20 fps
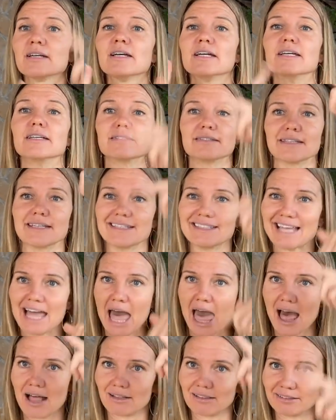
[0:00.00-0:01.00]
Is
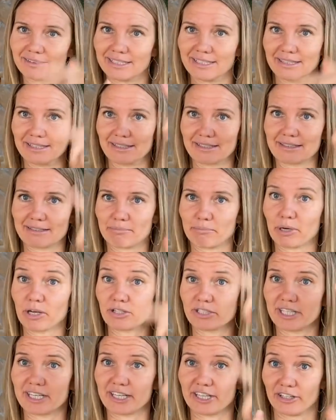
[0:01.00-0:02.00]
held in this
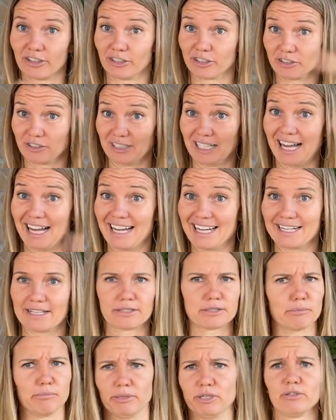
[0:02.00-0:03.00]
particular line.
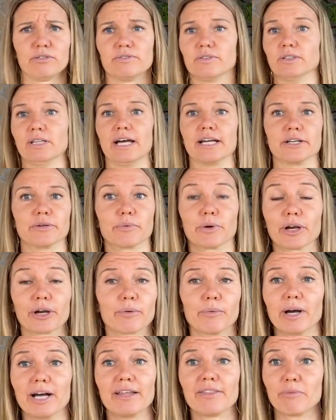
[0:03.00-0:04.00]
It's a beautiful line to work
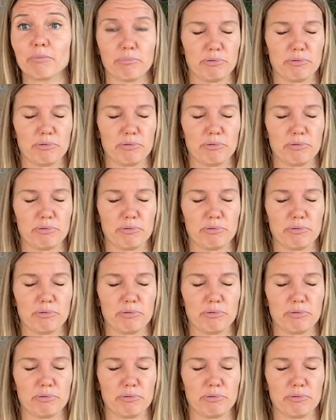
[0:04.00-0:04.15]
with.